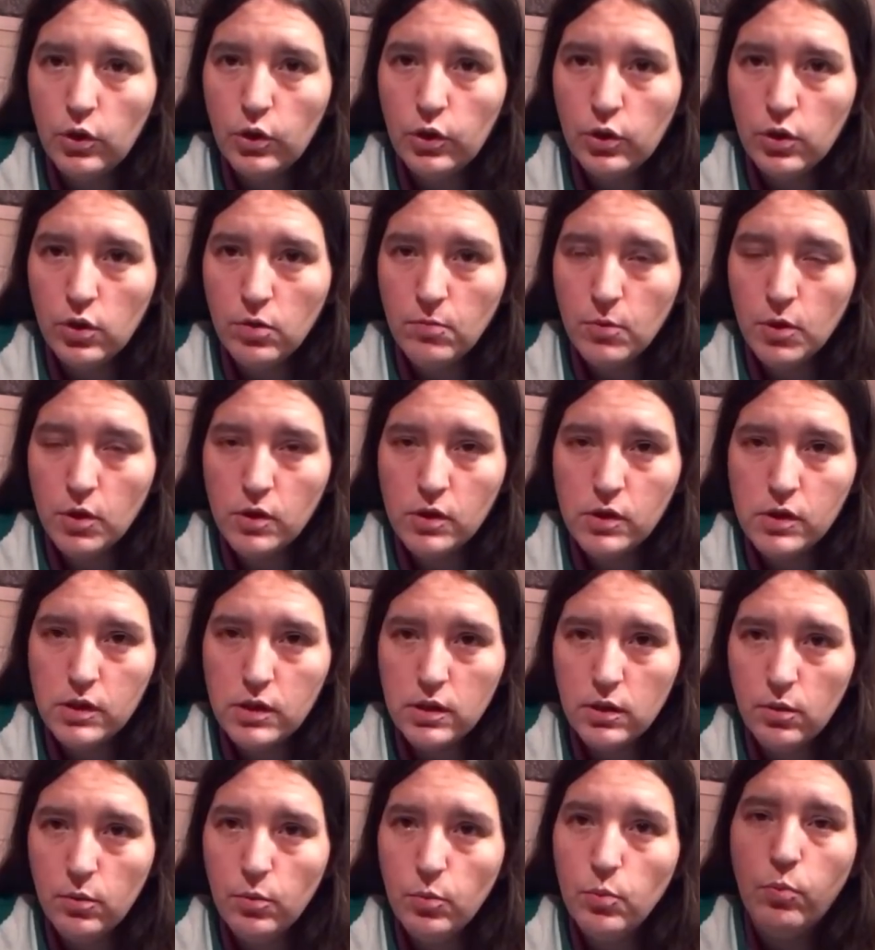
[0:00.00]
humans
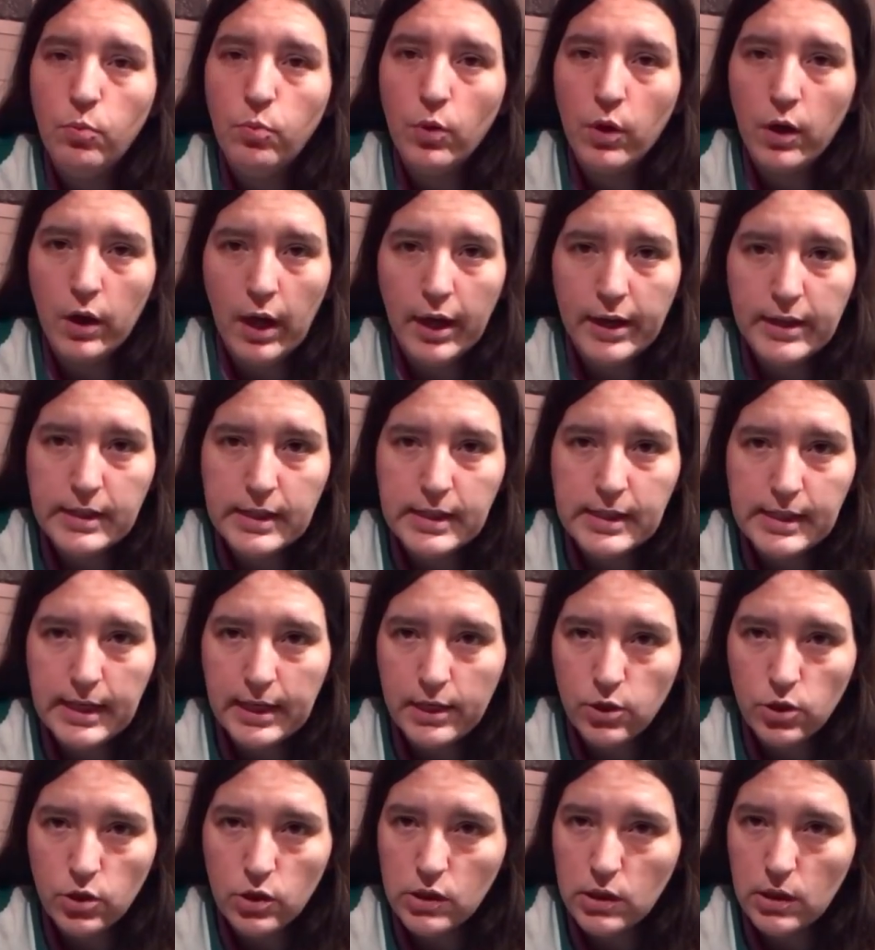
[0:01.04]
that would like to
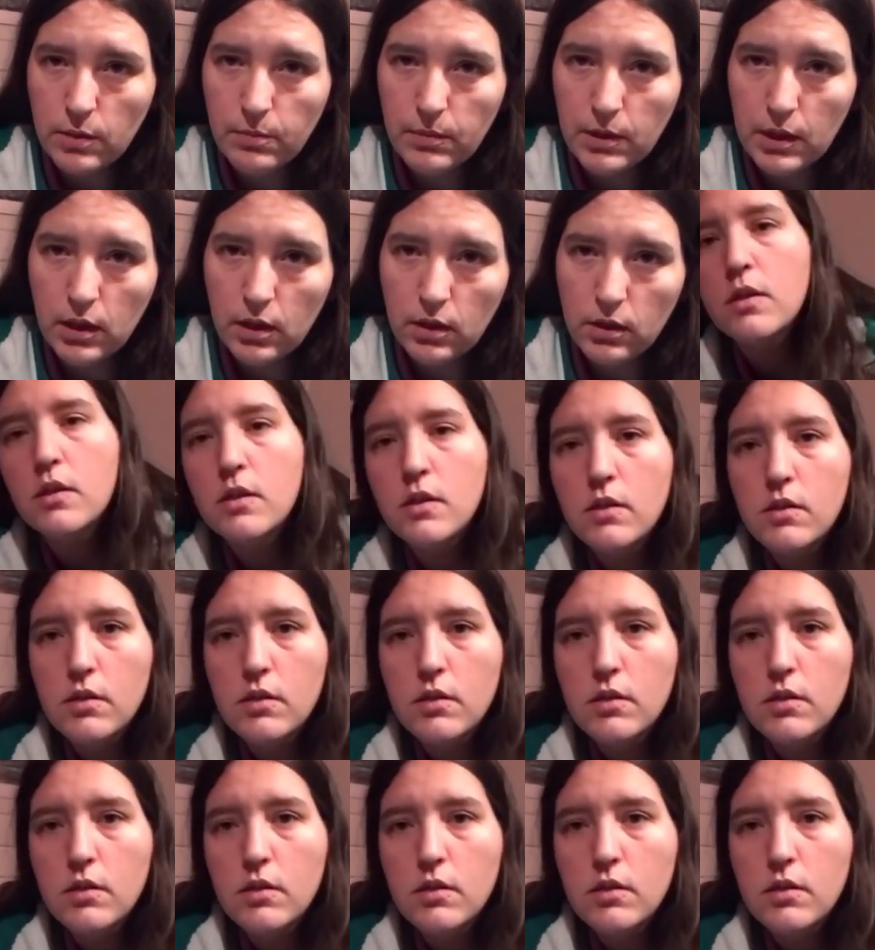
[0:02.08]
send you something.